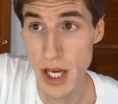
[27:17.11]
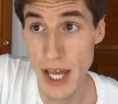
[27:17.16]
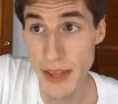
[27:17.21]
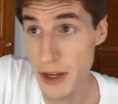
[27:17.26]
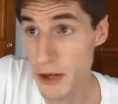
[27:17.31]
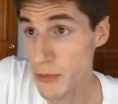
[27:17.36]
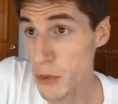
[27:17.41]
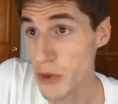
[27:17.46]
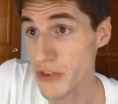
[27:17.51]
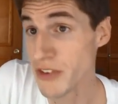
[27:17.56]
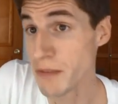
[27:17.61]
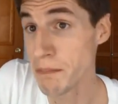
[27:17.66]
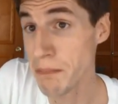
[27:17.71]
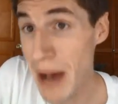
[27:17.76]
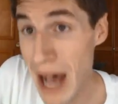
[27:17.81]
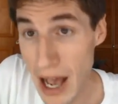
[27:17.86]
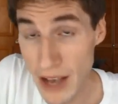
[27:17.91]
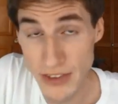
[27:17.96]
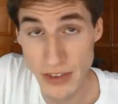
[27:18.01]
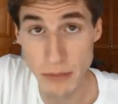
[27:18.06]
And therefore it's
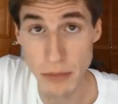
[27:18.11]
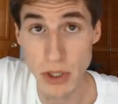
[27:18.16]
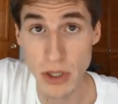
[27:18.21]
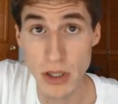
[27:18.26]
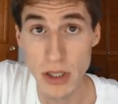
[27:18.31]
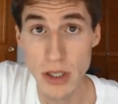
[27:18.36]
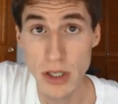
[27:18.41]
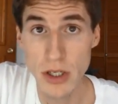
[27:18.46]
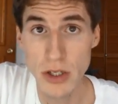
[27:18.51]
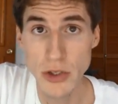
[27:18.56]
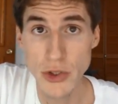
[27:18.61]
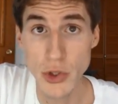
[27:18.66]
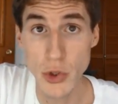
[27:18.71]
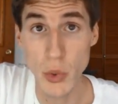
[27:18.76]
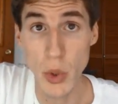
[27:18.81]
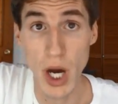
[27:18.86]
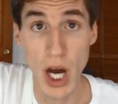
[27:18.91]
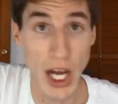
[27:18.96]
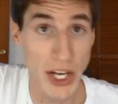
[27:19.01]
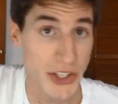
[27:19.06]
impossible
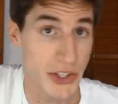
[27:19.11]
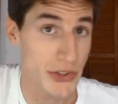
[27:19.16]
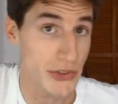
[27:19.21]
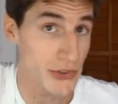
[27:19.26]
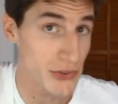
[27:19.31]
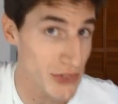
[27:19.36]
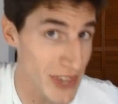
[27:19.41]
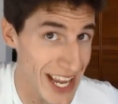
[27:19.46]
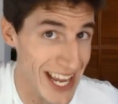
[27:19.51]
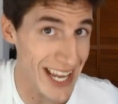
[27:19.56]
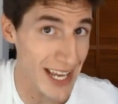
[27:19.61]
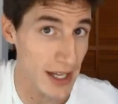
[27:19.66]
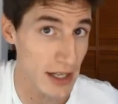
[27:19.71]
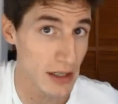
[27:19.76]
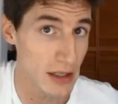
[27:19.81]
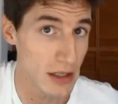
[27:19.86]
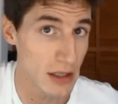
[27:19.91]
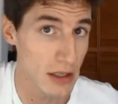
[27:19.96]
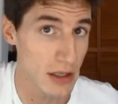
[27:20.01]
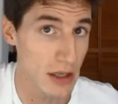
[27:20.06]
to
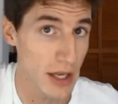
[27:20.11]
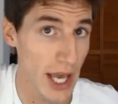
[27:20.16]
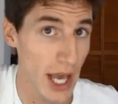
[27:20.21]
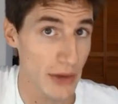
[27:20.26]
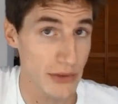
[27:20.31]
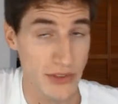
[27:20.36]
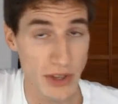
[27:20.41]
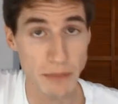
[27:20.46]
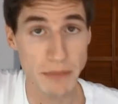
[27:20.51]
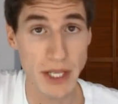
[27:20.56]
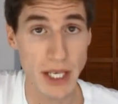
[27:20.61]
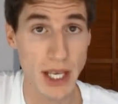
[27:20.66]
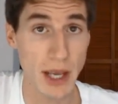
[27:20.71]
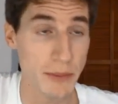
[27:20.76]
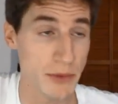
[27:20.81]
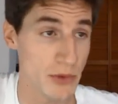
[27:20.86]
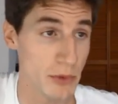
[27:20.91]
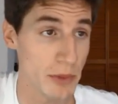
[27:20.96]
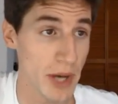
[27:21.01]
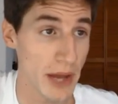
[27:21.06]
understand how something
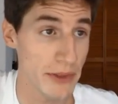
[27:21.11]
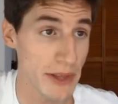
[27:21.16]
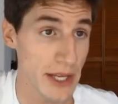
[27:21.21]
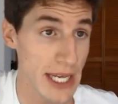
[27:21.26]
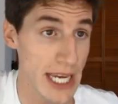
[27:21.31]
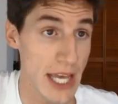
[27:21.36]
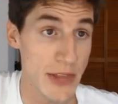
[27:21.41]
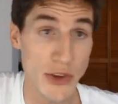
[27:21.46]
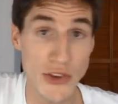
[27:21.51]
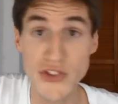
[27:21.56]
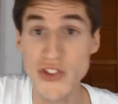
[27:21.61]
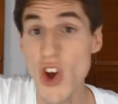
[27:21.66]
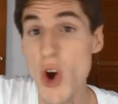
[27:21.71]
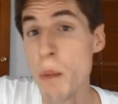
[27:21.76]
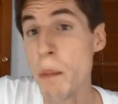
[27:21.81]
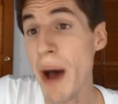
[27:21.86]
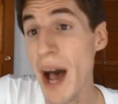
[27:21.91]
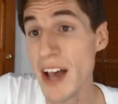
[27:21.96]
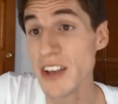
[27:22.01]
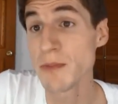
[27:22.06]
comes from nothing, and there's
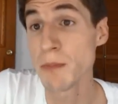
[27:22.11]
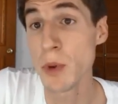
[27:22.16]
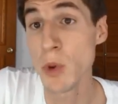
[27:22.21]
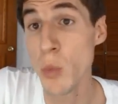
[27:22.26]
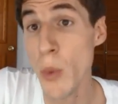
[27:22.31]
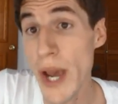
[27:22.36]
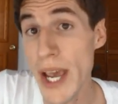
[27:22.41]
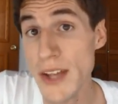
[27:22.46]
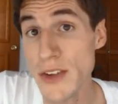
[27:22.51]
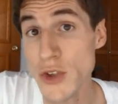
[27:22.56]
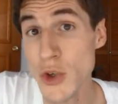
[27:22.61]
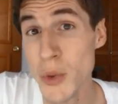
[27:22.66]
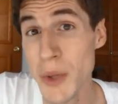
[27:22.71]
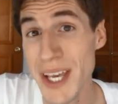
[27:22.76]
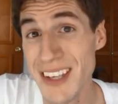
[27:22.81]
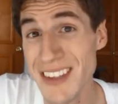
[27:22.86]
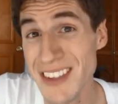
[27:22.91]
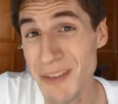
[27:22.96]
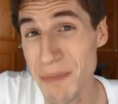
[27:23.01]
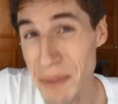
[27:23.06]
no possible way
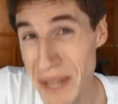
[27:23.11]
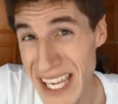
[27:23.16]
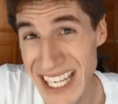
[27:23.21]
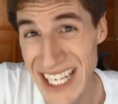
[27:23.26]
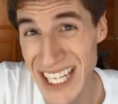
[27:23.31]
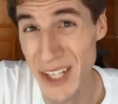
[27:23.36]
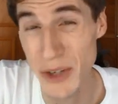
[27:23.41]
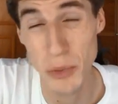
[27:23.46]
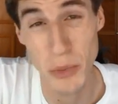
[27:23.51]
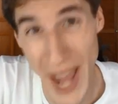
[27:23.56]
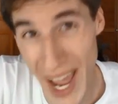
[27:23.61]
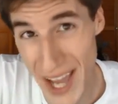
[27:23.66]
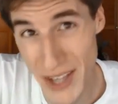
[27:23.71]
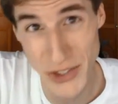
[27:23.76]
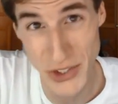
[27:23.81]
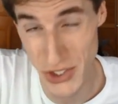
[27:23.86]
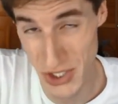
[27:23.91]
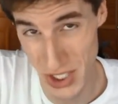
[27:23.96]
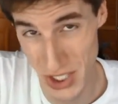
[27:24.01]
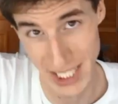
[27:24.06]
to explain it
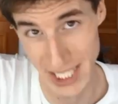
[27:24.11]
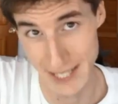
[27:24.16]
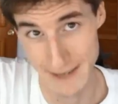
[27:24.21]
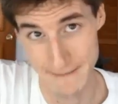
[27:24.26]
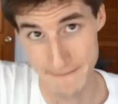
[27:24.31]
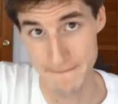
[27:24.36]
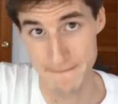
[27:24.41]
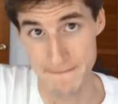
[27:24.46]
rationally.